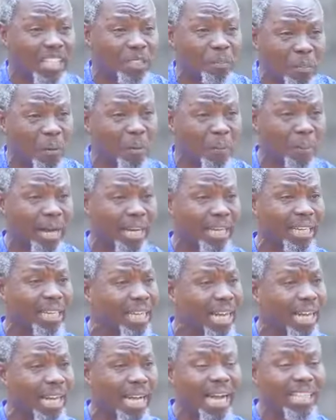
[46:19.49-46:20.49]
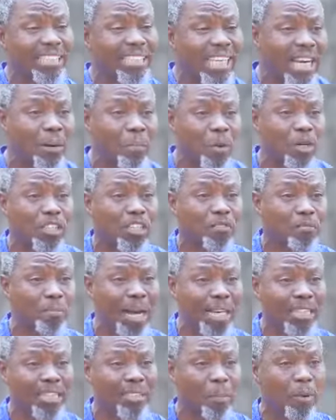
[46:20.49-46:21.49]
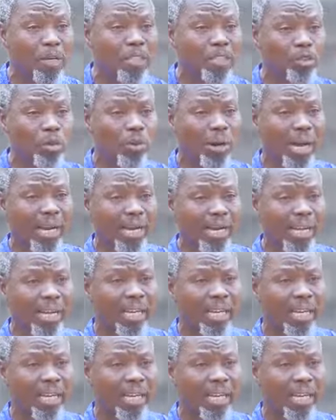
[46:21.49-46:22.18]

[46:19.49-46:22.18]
held me back. I said I must give back the money to